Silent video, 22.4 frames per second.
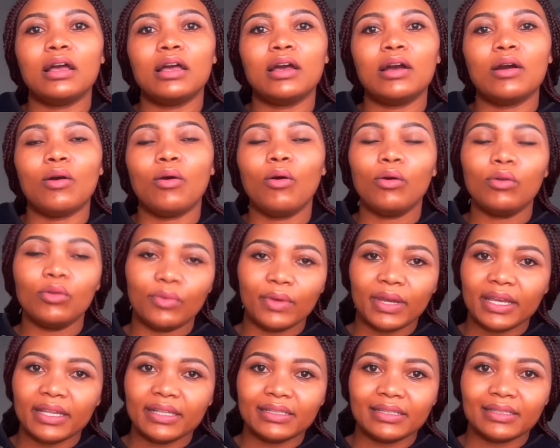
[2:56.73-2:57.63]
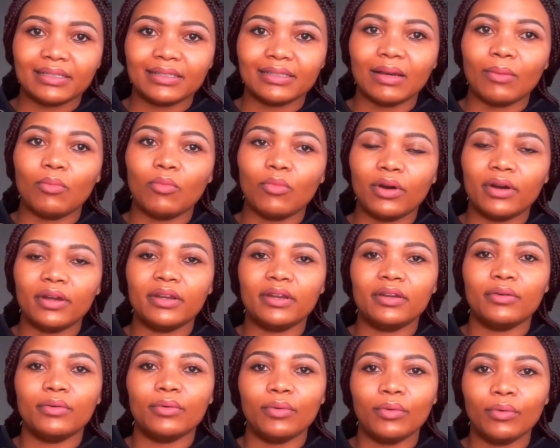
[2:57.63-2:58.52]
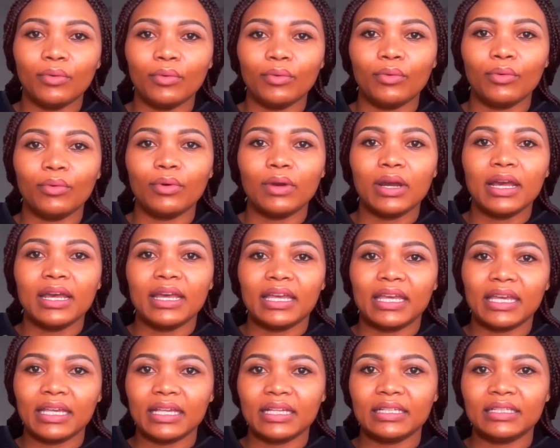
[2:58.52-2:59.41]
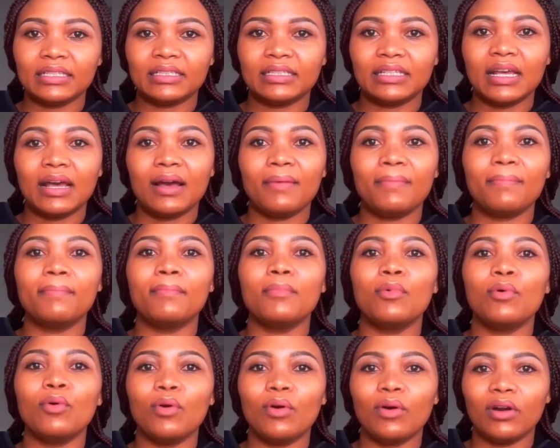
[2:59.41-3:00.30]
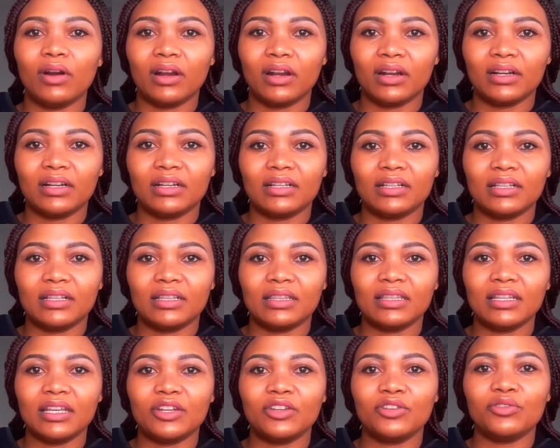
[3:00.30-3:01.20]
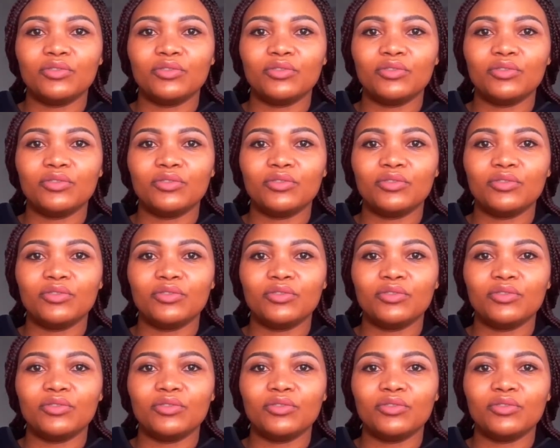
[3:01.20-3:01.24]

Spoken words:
always someone who is more than